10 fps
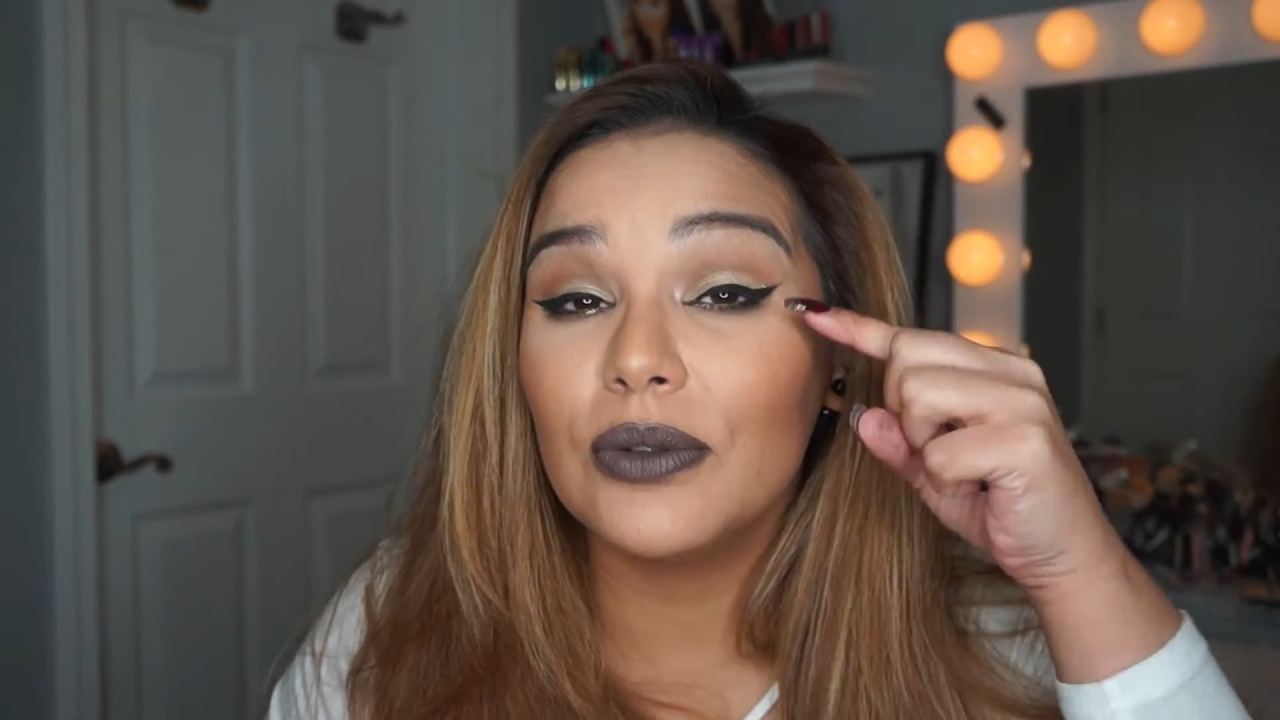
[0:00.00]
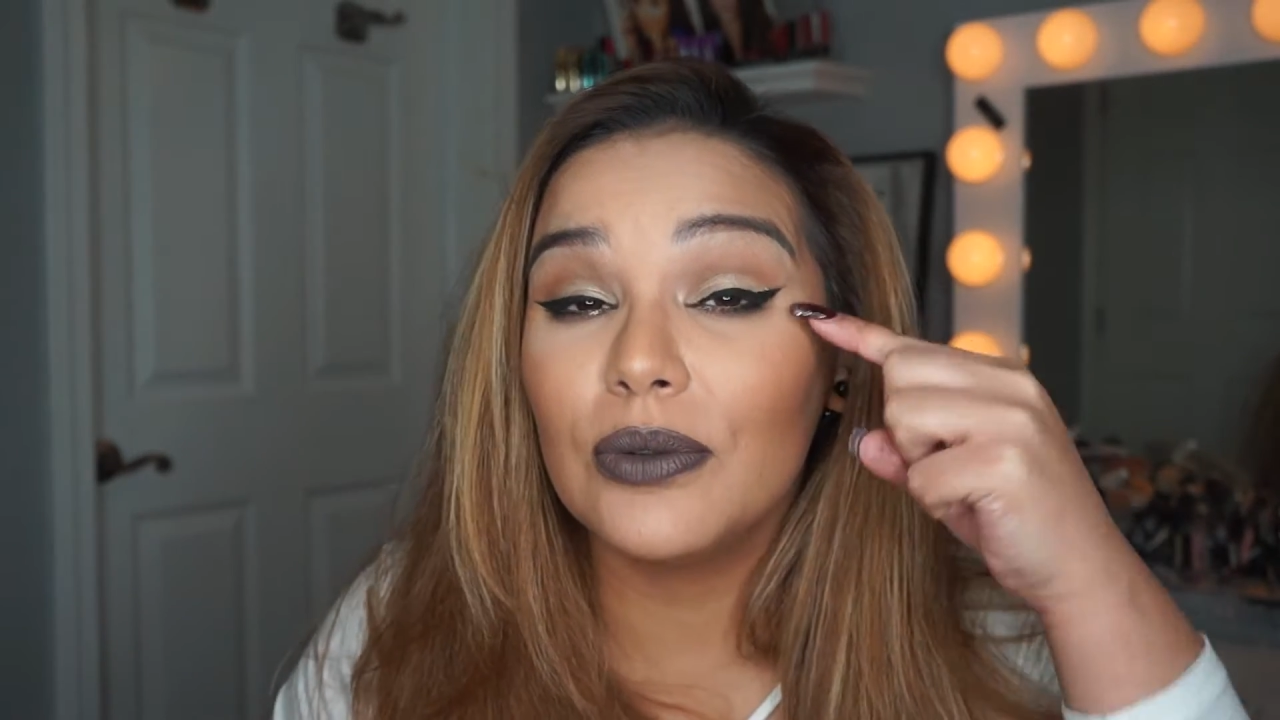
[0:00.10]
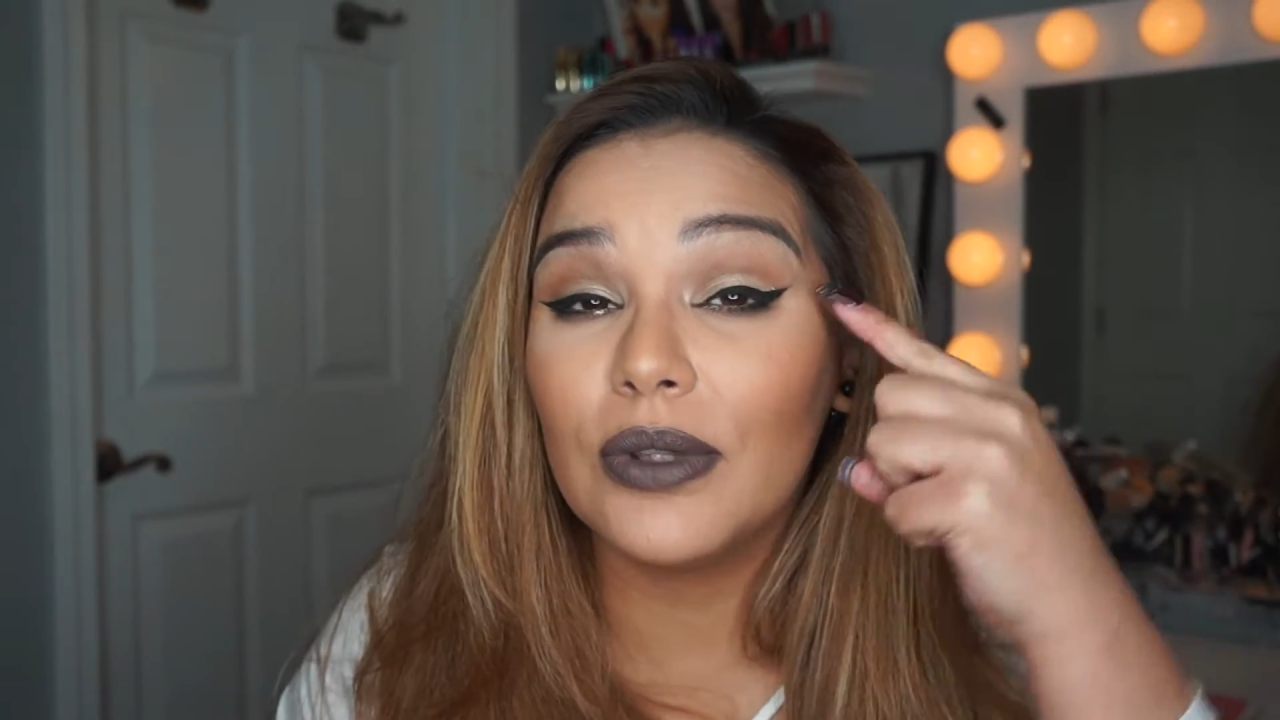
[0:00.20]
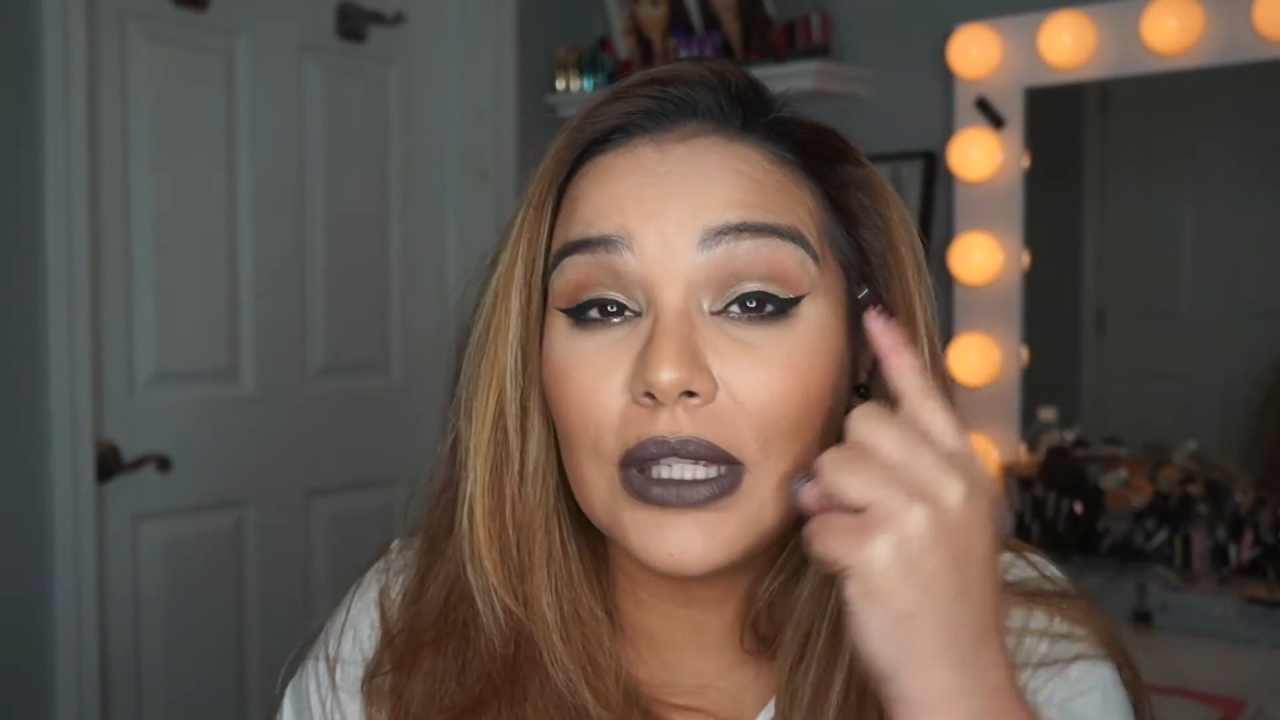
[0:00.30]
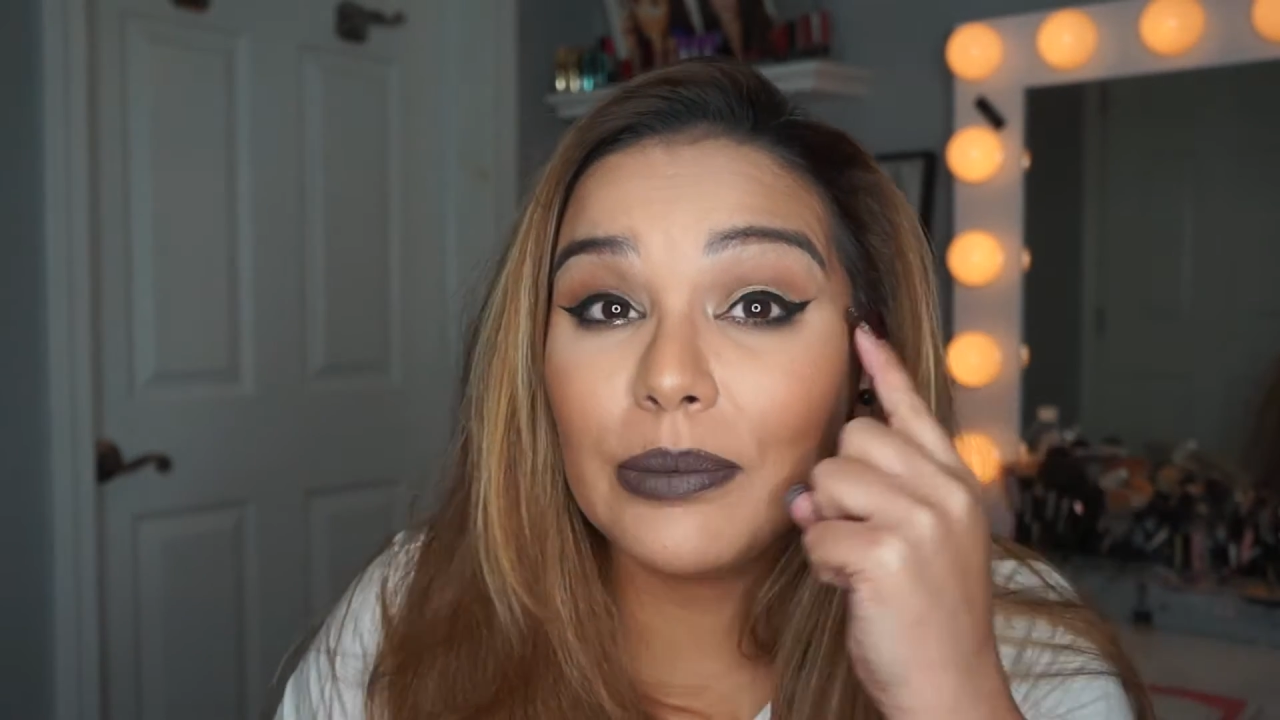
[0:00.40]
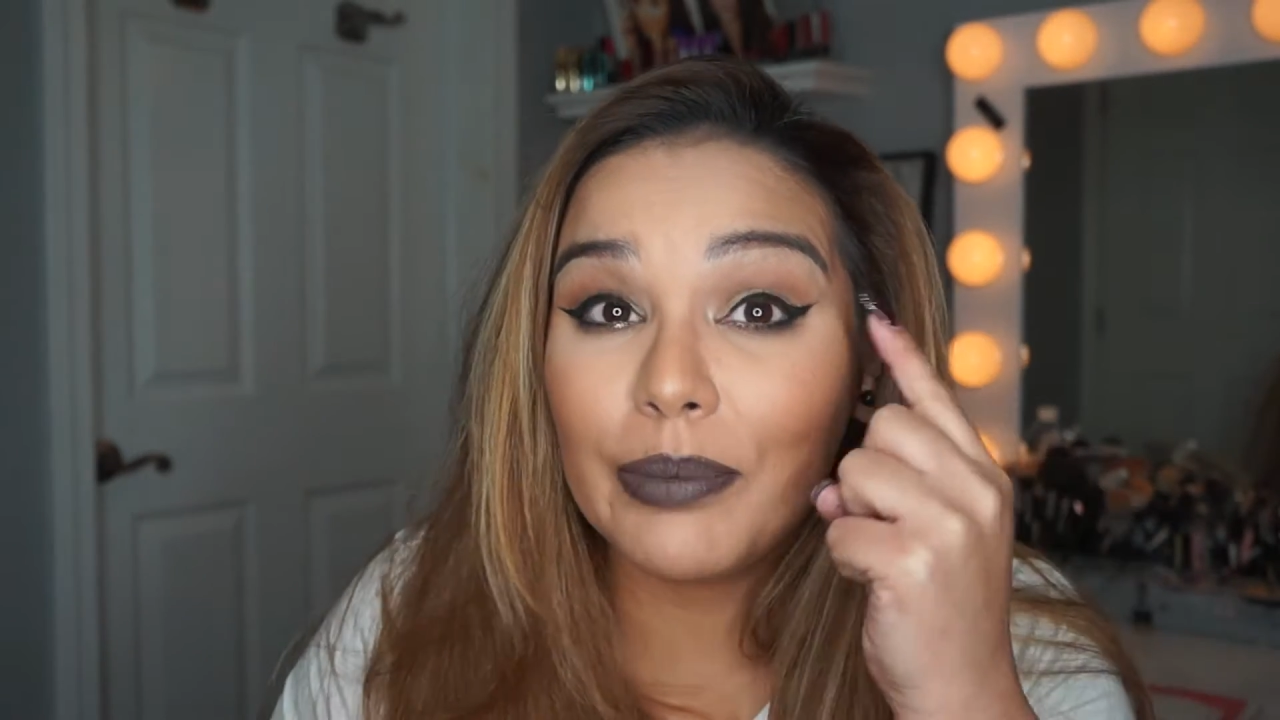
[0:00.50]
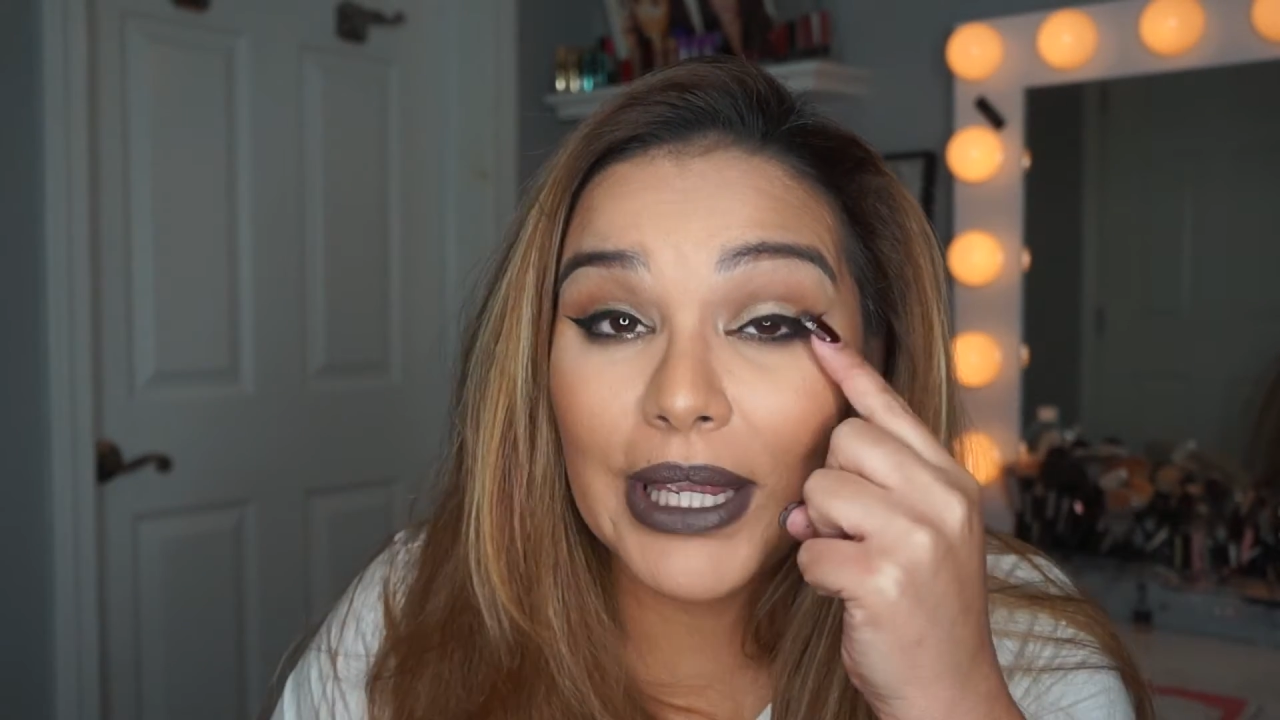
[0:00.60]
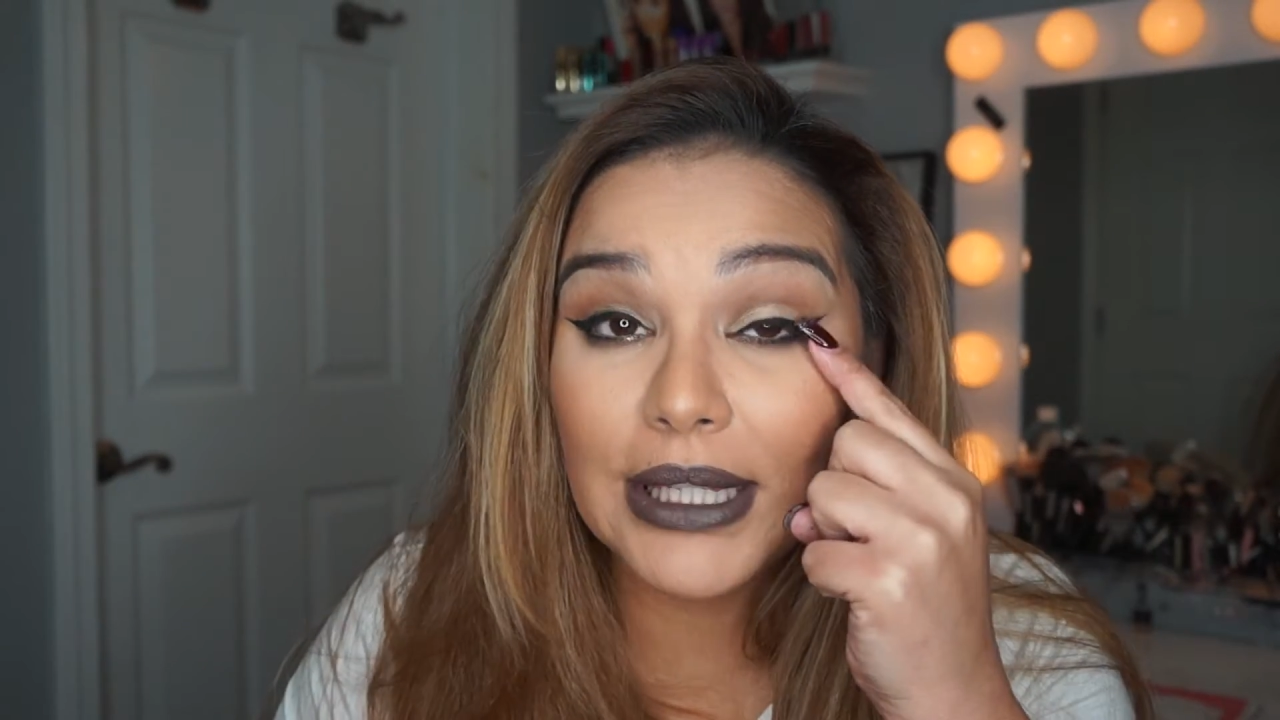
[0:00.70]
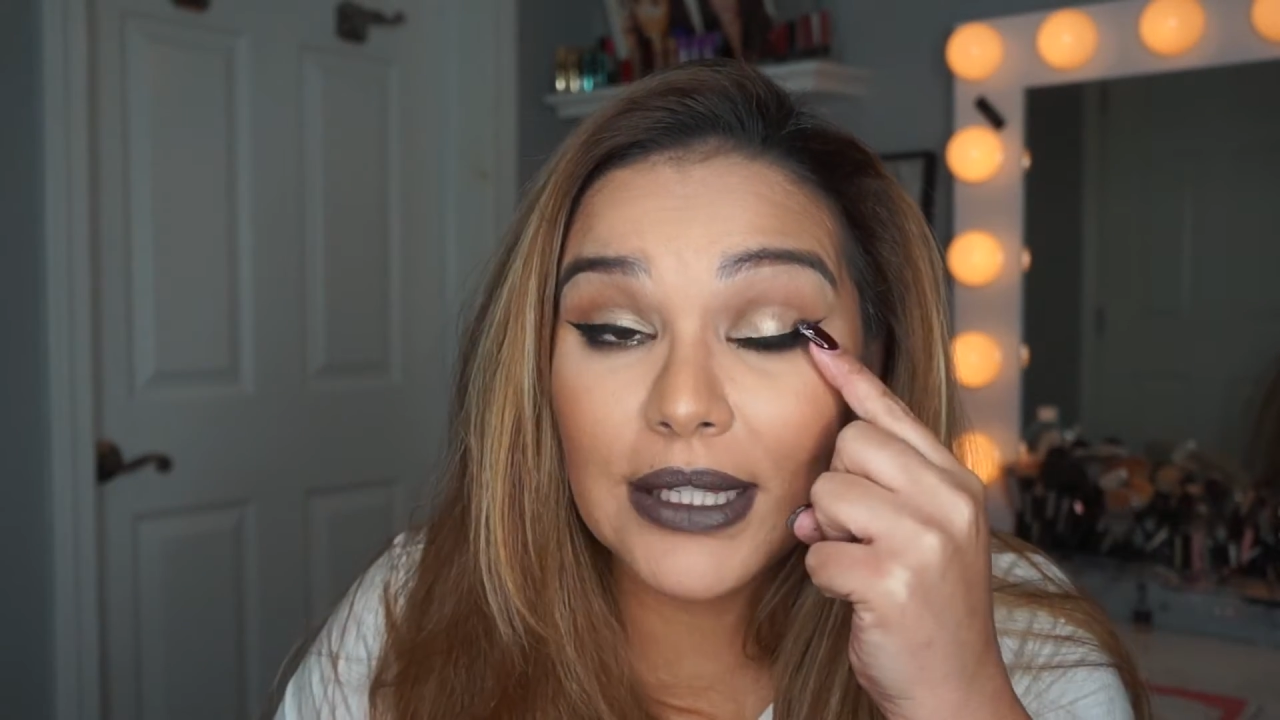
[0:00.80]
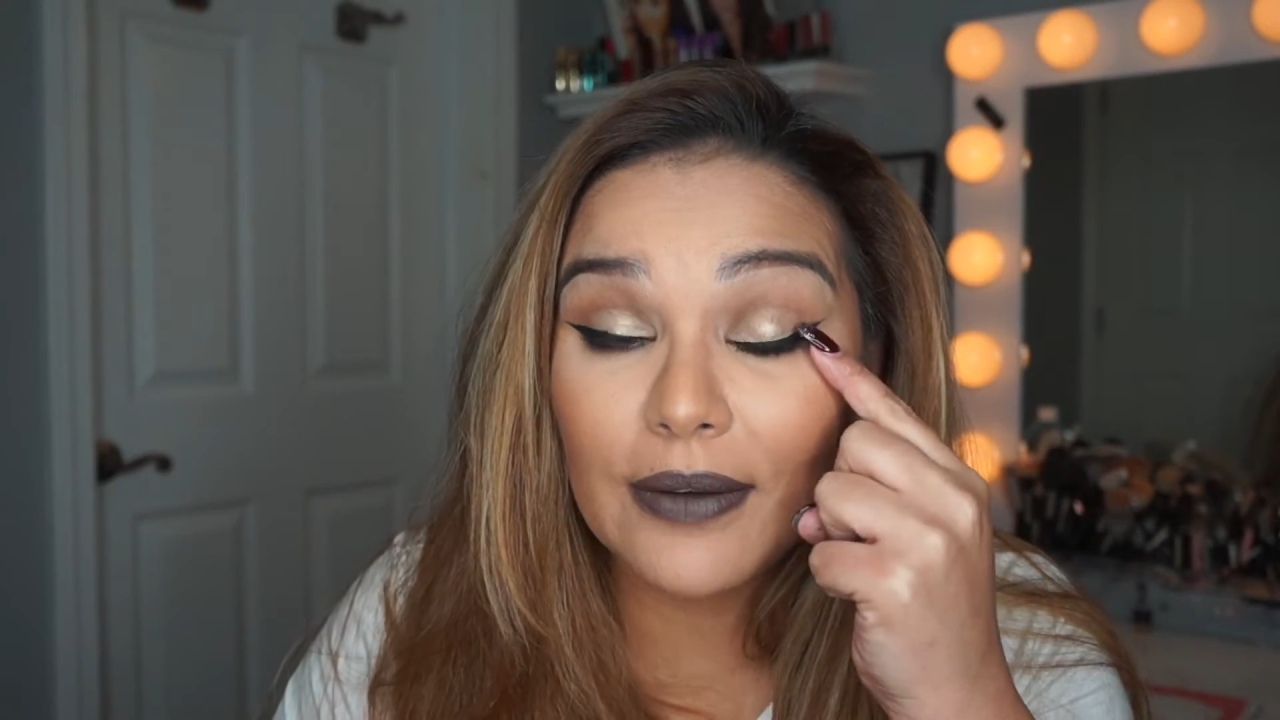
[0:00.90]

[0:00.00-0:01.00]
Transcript: to the base